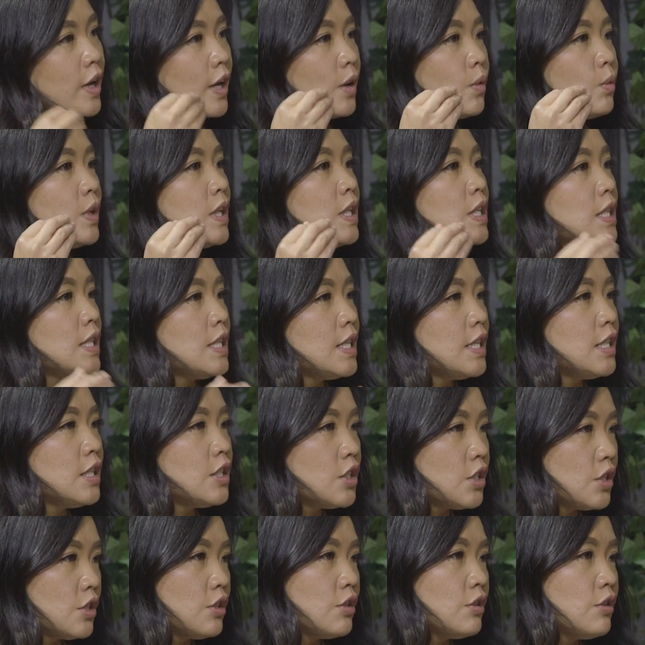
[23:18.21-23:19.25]
Okay, we
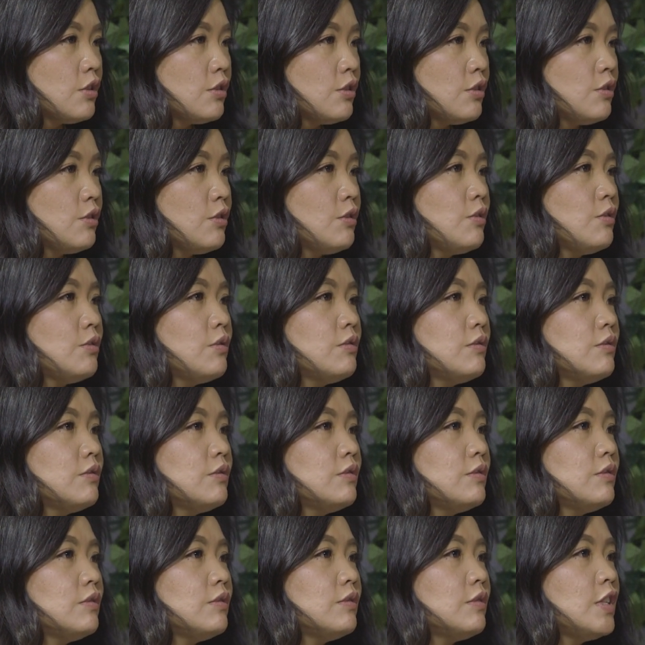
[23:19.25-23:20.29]
need to
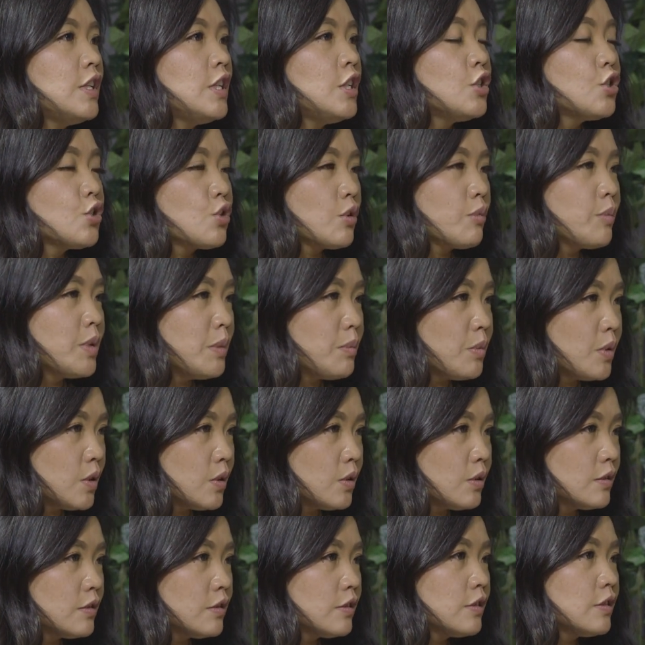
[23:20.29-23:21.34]
ensure
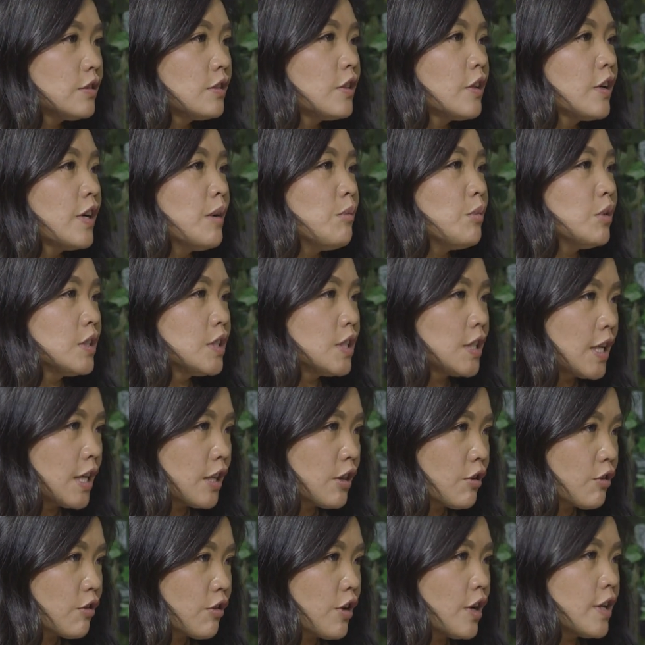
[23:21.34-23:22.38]
people are able to
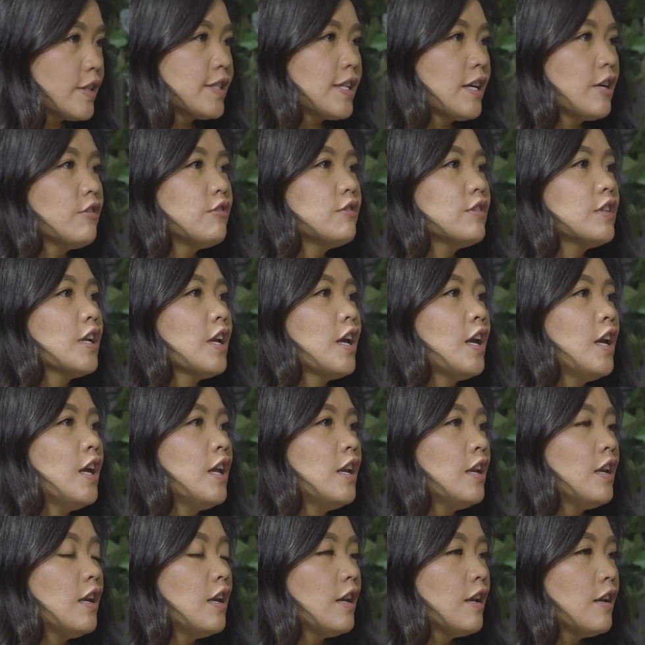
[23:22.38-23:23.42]
get their thoughts out
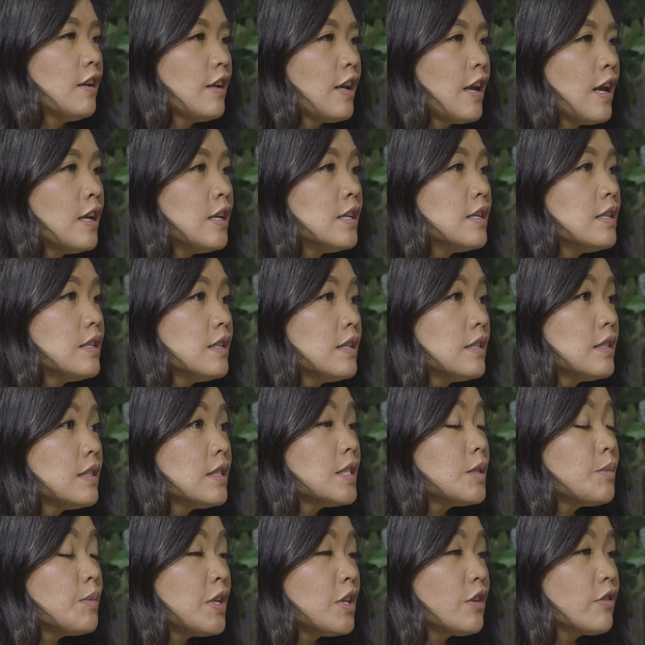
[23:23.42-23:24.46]
and
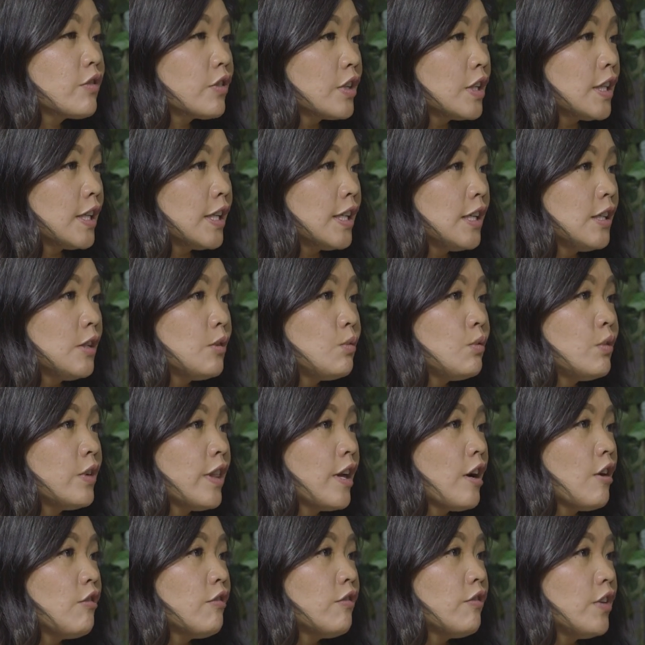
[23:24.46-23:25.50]
speak freely
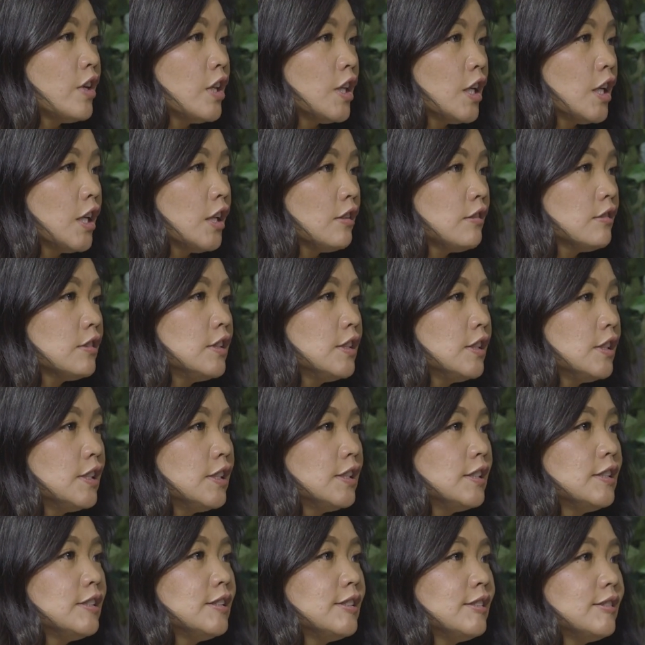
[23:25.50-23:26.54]
without feeling
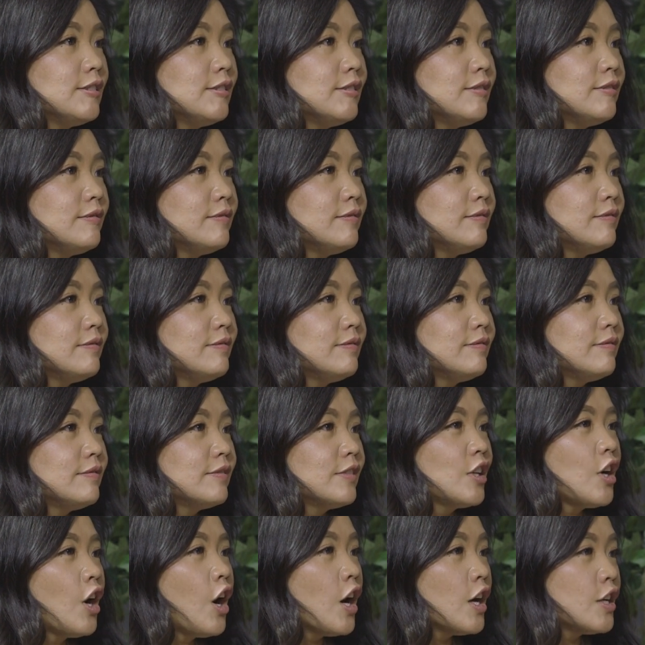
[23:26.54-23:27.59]

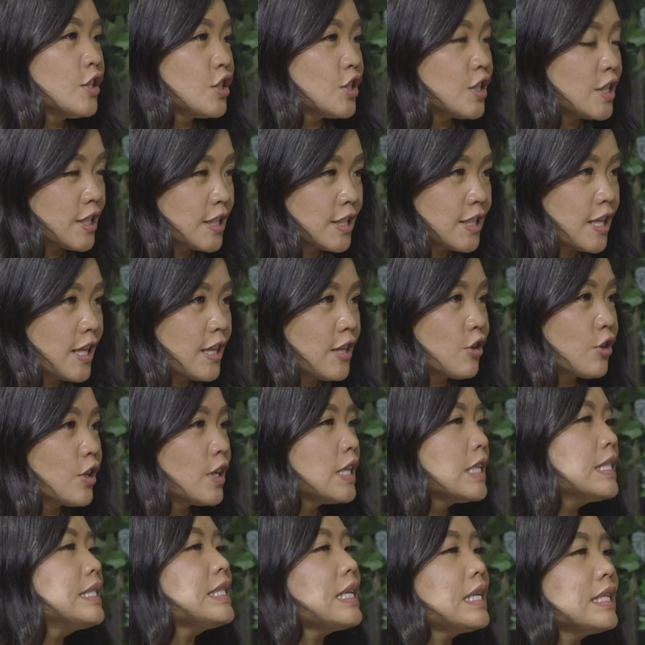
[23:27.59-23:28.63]
conscious that
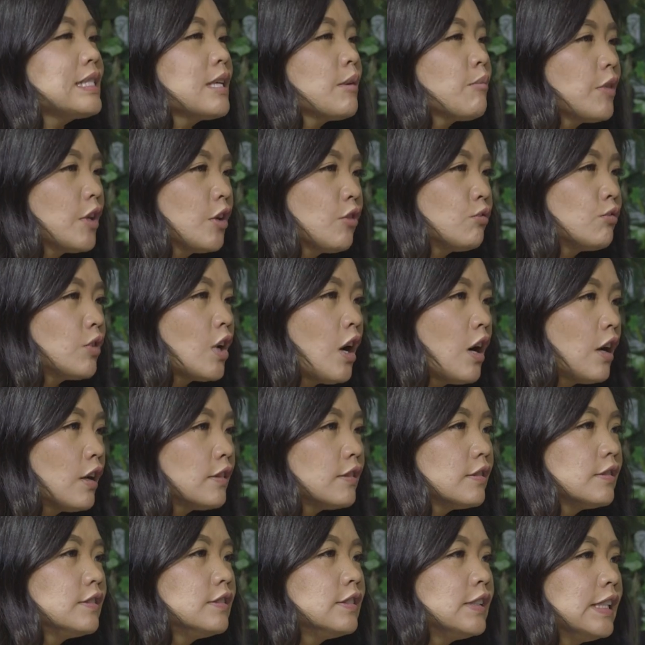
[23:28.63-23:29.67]
they're going to say something
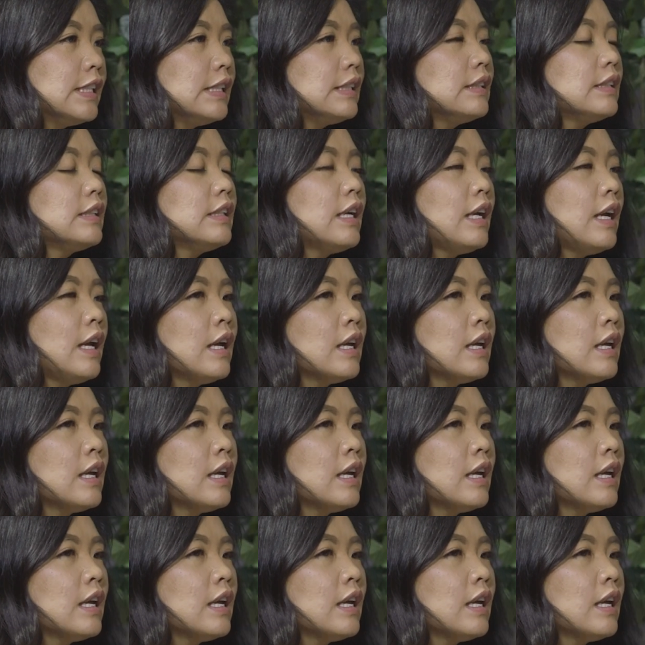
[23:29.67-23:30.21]
wrong, right?